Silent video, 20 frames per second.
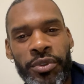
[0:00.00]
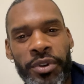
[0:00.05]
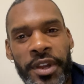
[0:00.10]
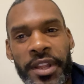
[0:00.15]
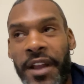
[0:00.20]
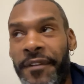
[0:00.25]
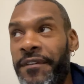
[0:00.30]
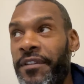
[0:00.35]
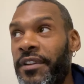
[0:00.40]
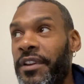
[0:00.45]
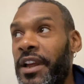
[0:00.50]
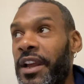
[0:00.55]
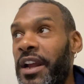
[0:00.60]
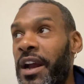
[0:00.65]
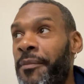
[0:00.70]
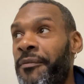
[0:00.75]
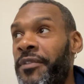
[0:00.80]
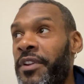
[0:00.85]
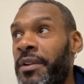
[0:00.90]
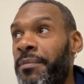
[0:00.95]
Because I feel like
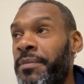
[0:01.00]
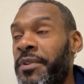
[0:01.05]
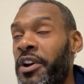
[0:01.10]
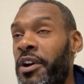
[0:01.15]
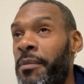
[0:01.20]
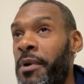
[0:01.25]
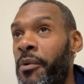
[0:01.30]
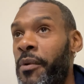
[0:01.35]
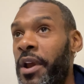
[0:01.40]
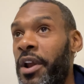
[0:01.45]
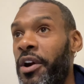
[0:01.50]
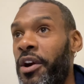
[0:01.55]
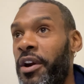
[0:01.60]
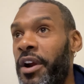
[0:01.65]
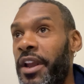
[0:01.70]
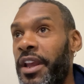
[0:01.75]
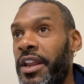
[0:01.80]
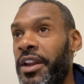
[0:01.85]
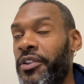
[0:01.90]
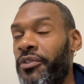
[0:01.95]
I'm finna be on my way.
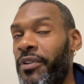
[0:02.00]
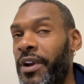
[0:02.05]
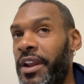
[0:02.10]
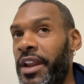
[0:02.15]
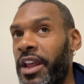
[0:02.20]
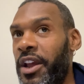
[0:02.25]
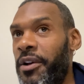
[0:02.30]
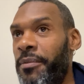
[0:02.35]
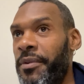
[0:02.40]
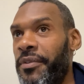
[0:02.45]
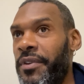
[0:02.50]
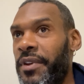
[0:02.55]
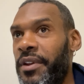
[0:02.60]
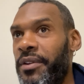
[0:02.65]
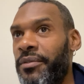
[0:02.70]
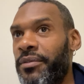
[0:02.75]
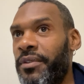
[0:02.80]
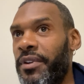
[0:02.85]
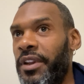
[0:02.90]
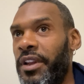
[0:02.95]
Rn is right now, but
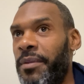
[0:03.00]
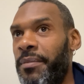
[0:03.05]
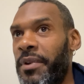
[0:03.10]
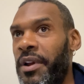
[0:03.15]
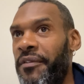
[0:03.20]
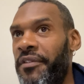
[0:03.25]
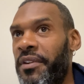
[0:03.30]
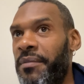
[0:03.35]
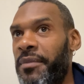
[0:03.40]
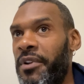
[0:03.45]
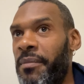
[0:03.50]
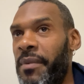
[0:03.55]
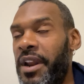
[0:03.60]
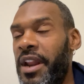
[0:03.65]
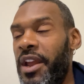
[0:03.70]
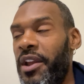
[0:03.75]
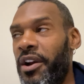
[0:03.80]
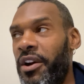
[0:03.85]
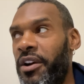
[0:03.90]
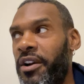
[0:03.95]
then it could be I'm finna be on my
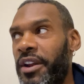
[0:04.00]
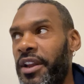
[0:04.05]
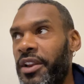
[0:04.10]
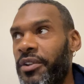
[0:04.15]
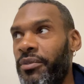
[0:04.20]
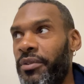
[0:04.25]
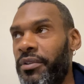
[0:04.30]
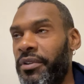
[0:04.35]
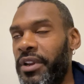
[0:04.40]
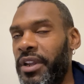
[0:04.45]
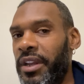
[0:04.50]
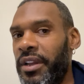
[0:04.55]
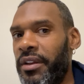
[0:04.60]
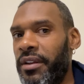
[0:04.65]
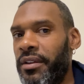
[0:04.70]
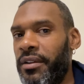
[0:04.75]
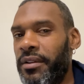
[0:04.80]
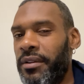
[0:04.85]
name. Rn real nigga.